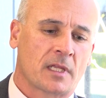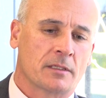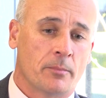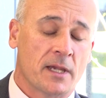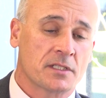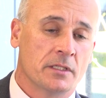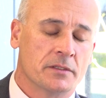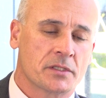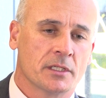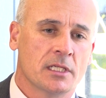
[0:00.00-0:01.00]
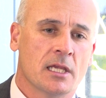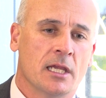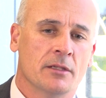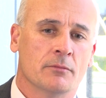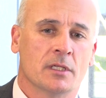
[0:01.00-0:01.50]
capacity to see,
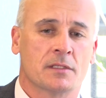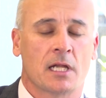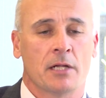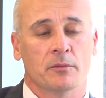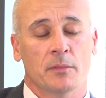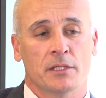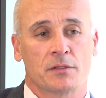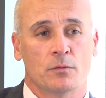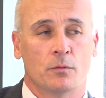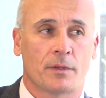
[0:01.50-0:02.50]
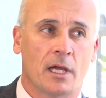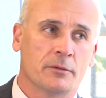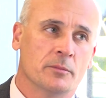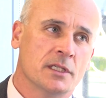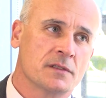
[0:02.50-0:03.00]
and it's 100 metres north,
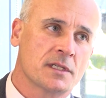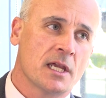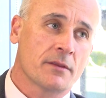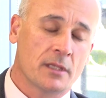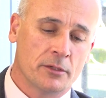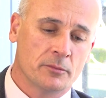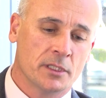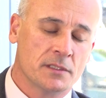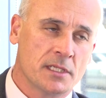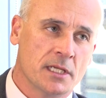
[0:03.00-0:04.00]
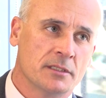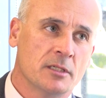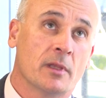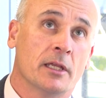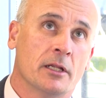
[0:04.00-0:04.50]
100 metres south, 100 metres down
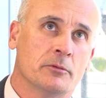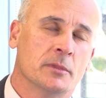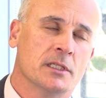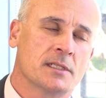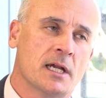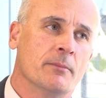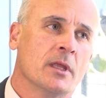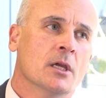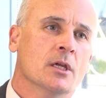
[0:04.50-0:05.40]
dip and 100 metres up.